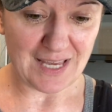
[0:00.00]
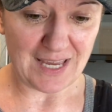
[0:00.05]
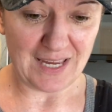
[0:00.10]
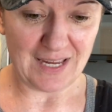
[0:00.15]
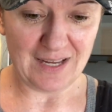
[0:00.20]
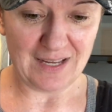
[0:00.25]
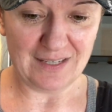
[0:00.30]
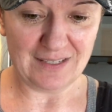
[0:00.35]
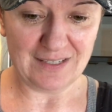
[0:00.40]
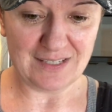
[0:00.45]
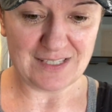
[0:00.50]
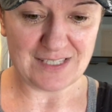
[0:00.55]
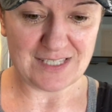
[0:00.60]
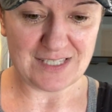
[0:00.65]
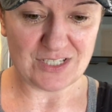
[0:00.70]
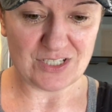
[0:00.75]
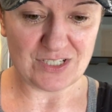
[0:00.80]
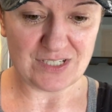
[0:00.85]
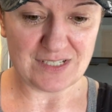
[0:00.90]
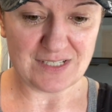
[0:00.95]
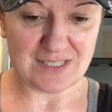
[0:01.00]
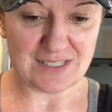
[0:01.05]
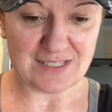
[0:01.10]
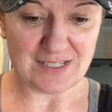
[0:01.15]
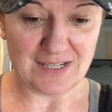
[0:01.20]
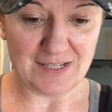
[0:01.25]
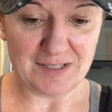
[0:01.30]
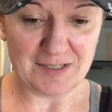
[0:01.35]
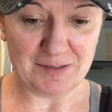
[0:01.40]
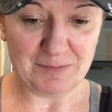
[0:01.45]
and it's just
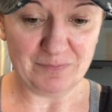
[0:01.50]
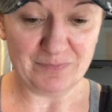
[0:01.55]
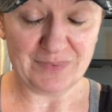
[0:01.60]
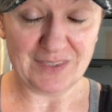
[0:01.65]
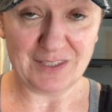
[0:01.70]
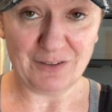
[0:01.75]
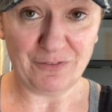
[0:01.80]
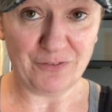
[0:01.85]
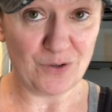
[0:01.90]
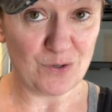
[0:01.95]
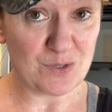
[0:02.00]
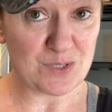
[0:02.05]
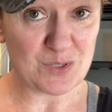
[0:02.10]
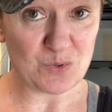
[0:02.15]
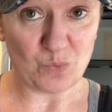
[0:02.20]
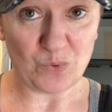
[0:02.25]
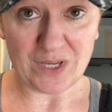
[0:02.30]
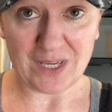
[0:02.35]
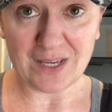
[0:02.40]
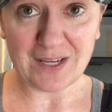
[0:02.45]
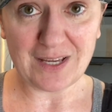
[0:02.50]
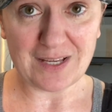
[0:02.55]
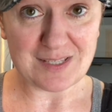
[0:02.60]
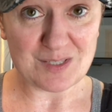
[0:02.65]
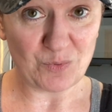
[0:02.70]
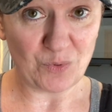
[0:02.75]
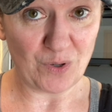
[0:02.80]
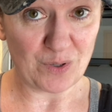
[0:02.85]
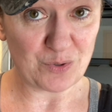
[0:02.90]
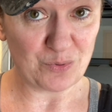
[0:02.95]
the first week has
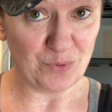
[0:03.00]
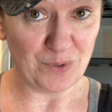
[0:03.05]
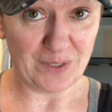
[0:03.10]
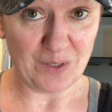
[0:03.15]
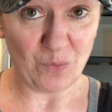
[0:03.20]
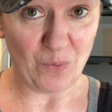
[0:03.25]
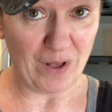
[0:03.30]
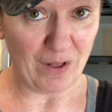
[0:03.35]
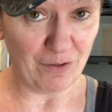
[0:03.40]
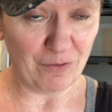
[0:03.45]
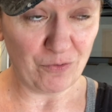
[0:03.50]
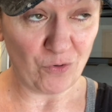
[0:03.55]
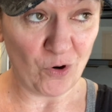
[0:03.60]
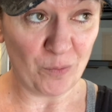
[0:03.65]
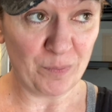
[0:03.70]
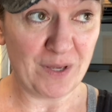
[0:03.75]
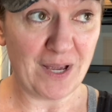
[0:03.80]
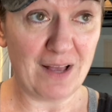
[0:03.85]
worked really well for me.